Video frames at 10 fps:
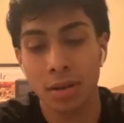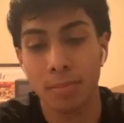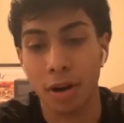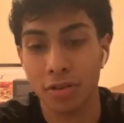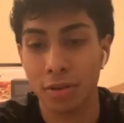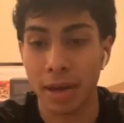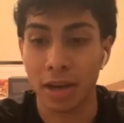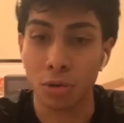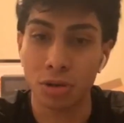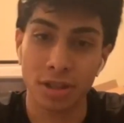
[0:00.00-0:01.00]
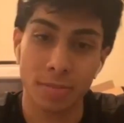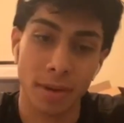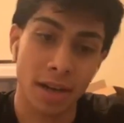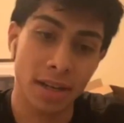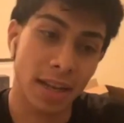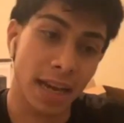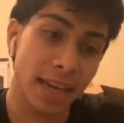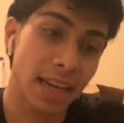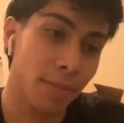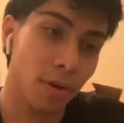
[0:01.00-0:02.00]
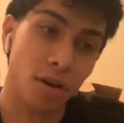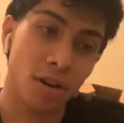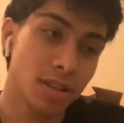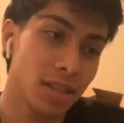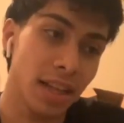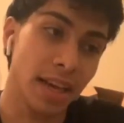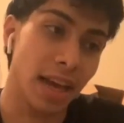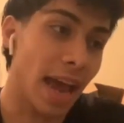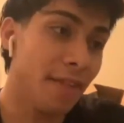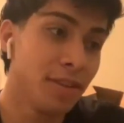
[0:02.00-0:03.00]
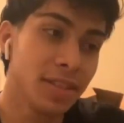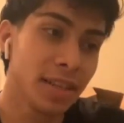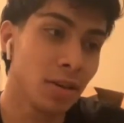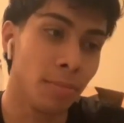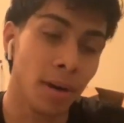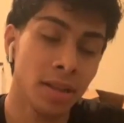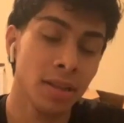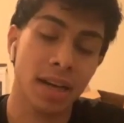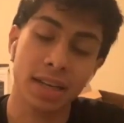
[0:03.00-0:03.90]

bothering my coaches about it. Like I kept honestly, like every single month,